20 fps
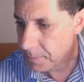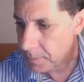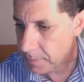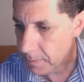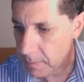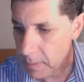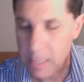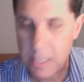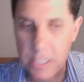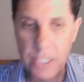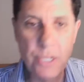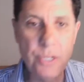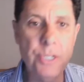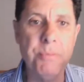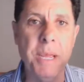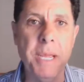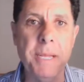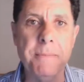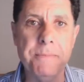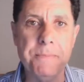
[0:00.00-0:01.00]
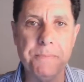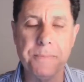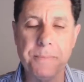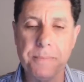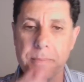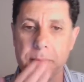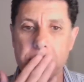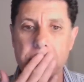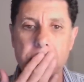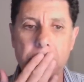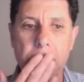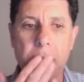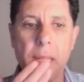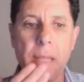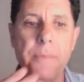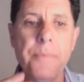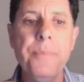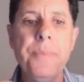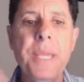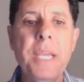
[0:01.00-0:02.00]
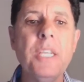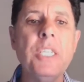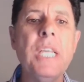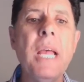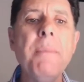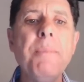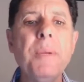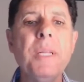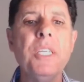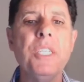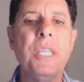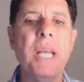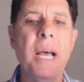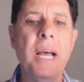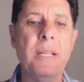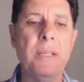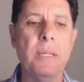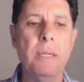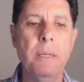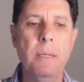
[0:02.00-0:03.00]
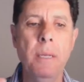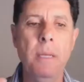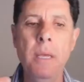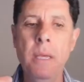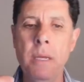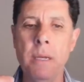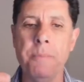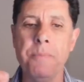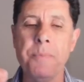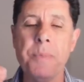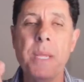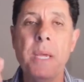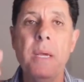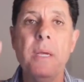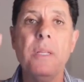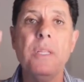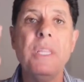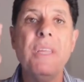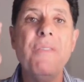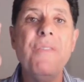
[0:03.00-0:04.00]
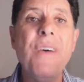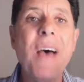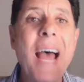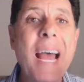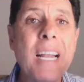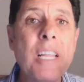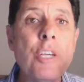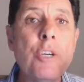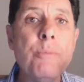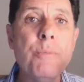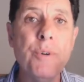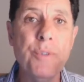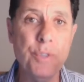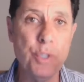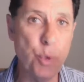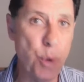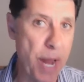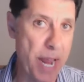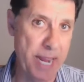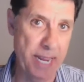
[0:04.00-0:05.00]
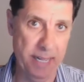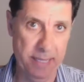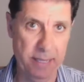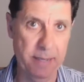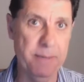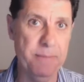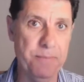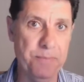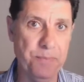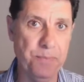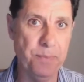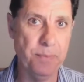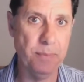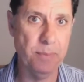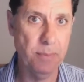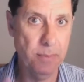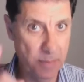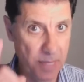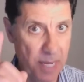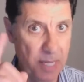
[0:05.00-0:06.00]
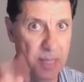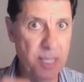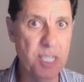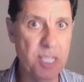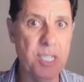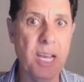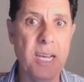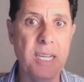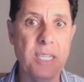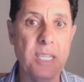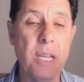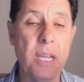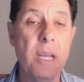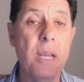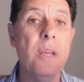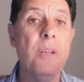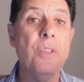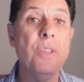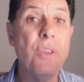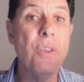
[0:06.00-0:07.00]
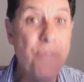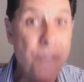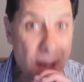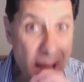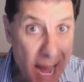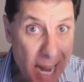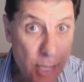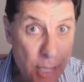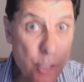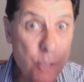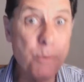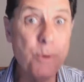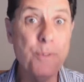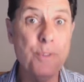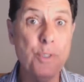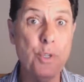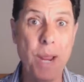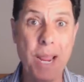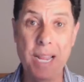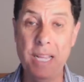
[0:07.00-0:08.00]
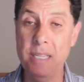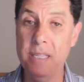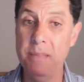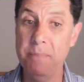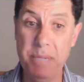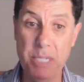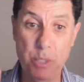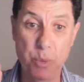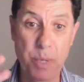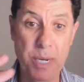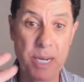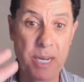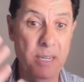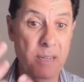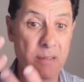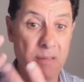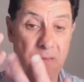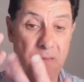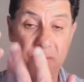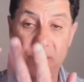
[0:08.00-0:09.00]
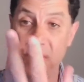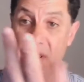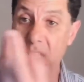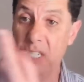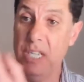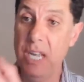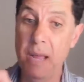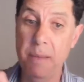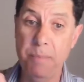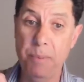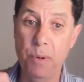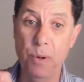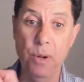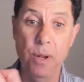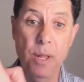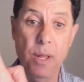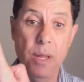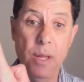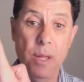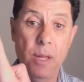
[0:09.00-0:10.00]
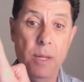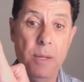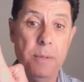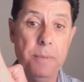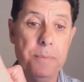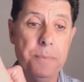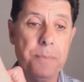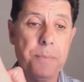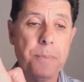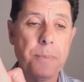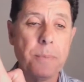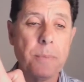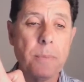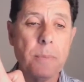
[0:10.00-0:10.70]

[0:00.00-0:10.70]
Excuse me. The example is that the volume of trade, get this, guys, the volume of trade between, for example,